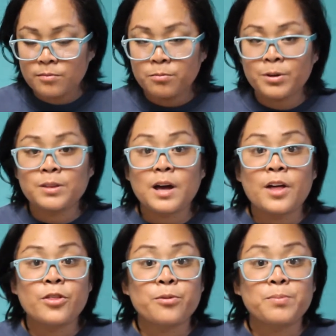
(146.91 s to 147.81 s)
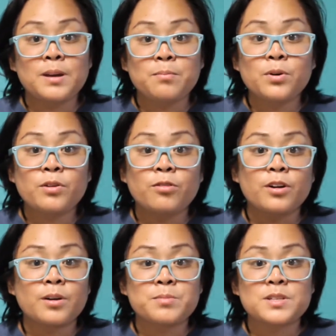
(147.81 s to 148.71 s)
with other people if you're
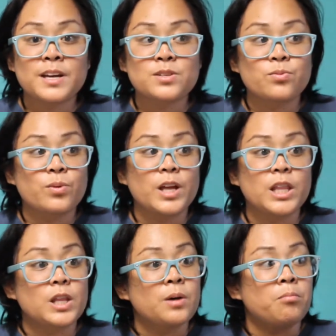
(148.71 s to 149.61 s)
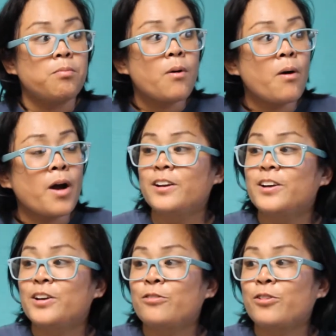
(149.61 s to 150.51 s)
obsessed with a boy
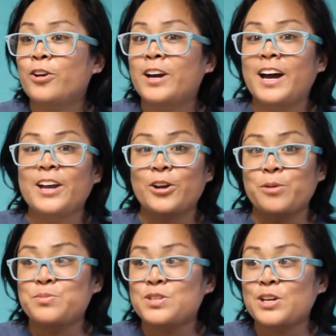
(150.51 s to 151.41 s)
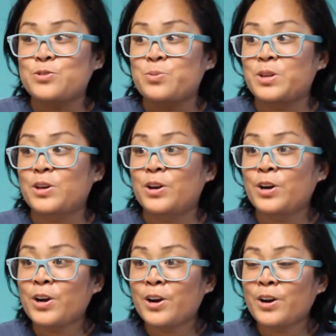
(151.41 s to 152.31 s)
if you're a guy you're obsessed with a
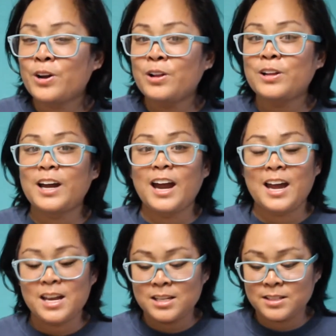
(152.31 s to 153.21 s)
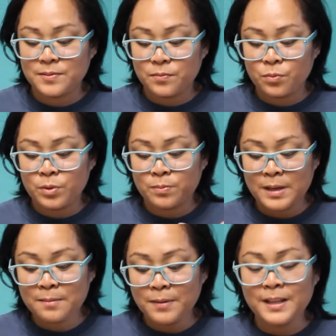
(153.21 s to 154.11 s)
girl and with
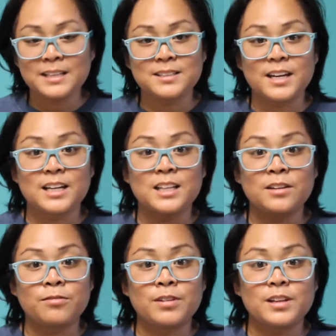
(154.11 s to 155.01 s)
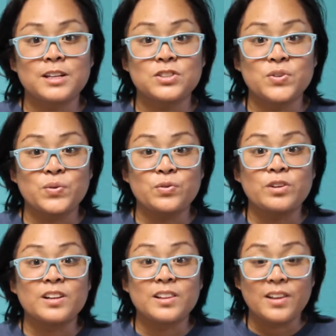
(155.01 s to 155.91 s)
people it's like the feeling to
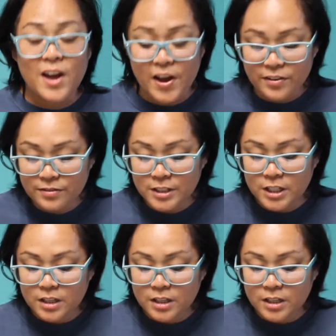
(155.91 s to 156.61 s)
feel loved